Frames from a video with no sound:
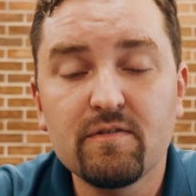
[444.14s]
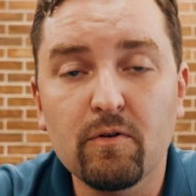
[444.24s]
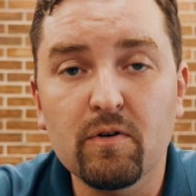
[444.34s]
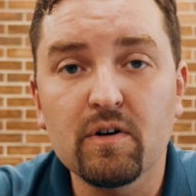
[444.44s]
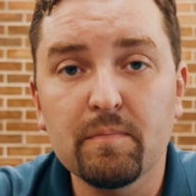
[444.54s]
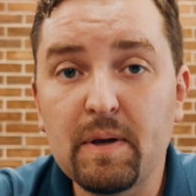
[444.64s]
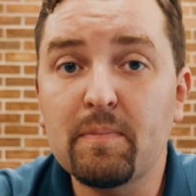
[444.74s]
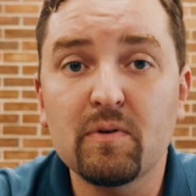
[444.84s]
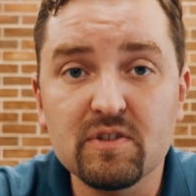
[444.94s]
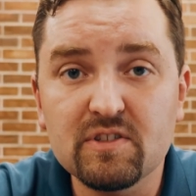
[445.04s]
for
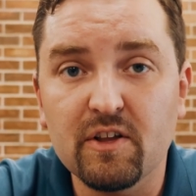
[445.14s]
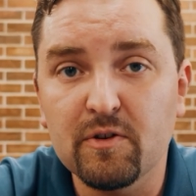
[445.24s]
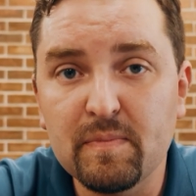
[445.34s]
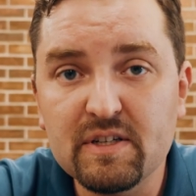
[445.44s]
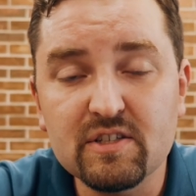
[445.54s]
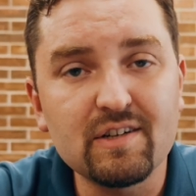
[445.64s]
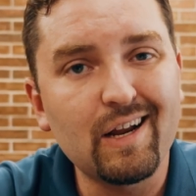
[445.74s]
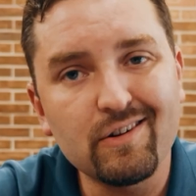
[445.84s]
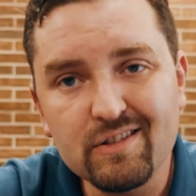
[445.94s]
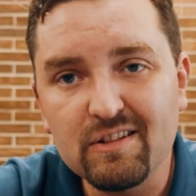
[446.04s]
people in southern Michigan.
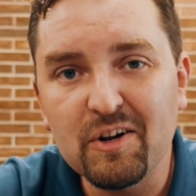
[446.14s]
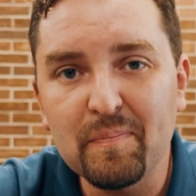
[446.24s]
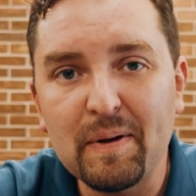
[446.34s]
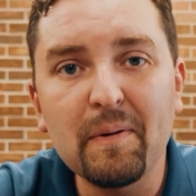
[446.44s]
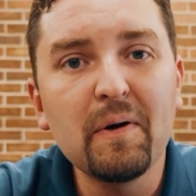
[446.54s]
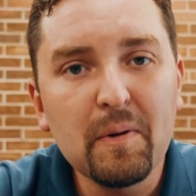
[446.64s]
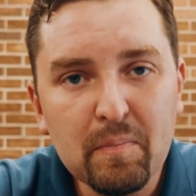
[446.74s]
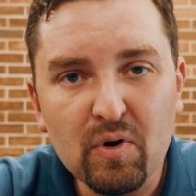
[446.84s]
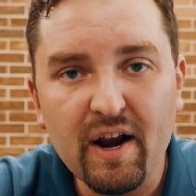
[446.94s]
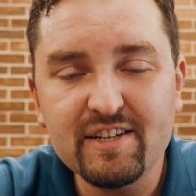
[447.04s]
Now it's a little bit
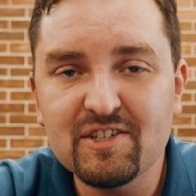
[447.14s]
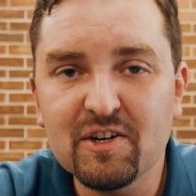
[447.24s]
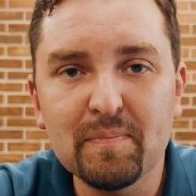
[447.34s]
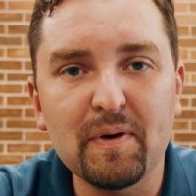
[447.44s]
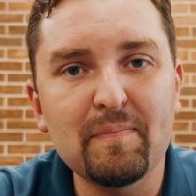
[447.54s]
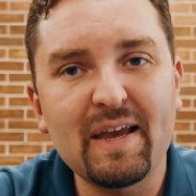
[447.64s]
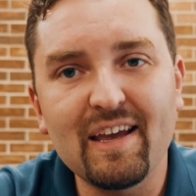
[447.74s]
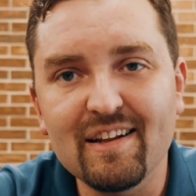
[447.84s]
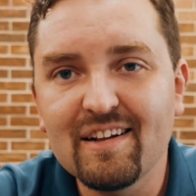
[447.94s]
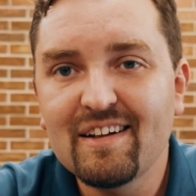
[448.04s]
pricier, but
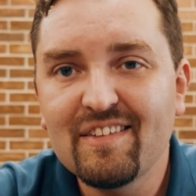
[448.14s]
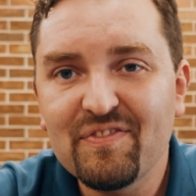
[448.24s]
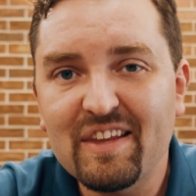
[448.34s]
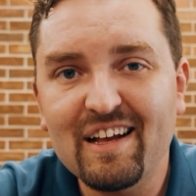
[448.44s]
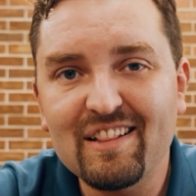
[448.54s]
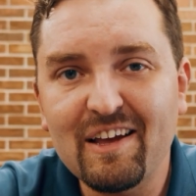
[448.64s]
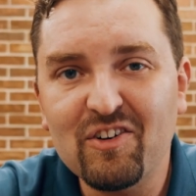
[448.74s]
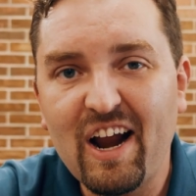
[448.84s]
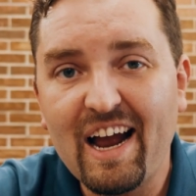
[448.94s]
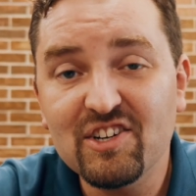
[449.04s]
man, that
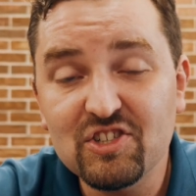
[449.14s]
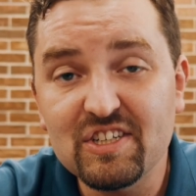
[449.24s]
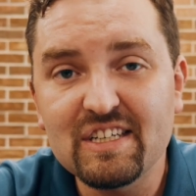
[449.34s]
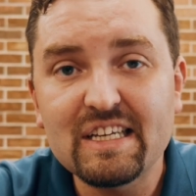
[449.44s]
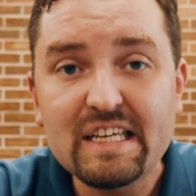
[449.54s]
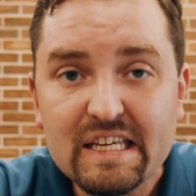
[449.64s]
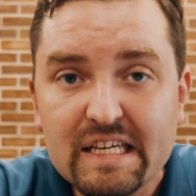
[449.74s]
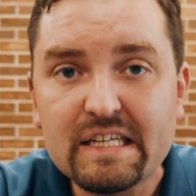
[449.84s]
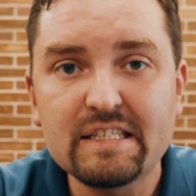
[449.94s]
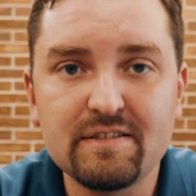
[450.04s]
lever action
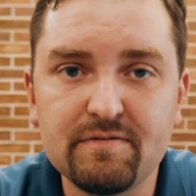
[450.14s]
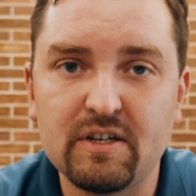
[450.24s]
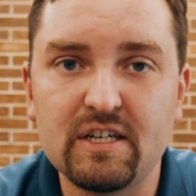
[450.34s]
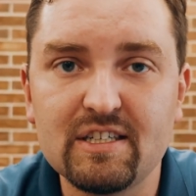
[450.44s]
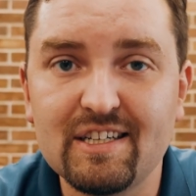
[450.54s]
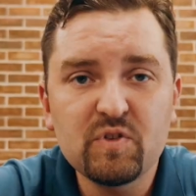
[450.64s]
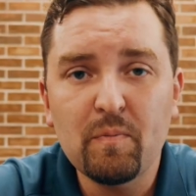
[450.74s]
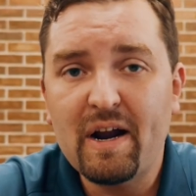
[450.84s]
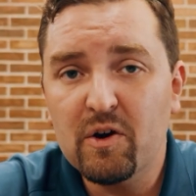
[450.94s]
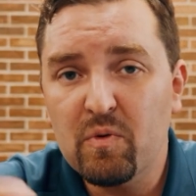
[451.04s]
is fun. No
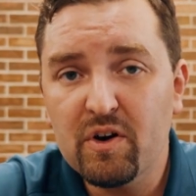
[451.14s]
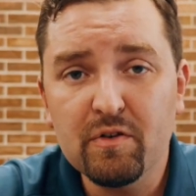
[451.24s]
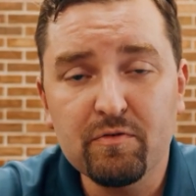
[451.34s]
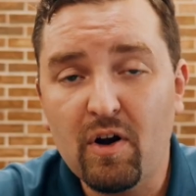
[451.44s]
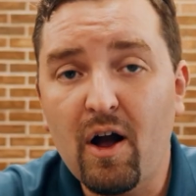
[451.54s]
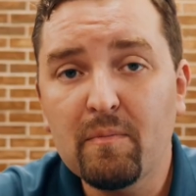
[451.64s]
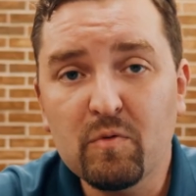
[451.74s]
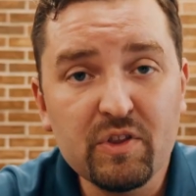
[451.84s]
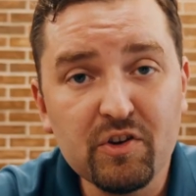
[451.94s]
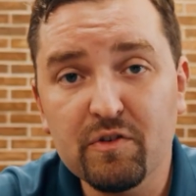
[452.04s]
matter where you're from,
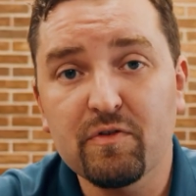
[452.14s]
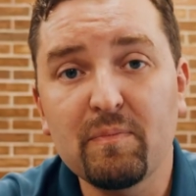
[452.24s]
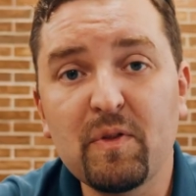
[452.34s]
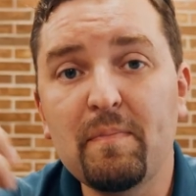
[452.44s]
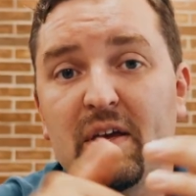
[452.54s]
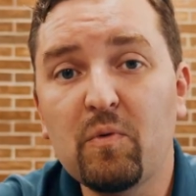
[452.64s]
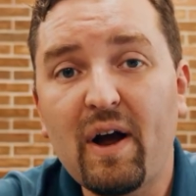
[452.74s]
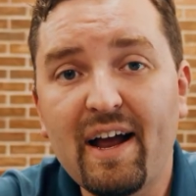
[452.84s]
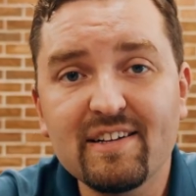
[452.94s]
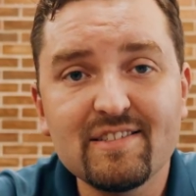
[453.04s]
whether you're from the
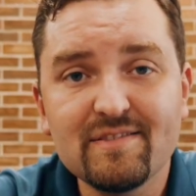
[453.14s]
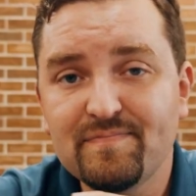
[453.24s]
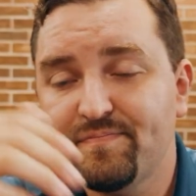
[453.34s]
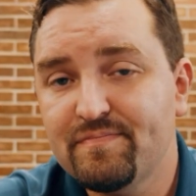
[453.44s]
Midwest,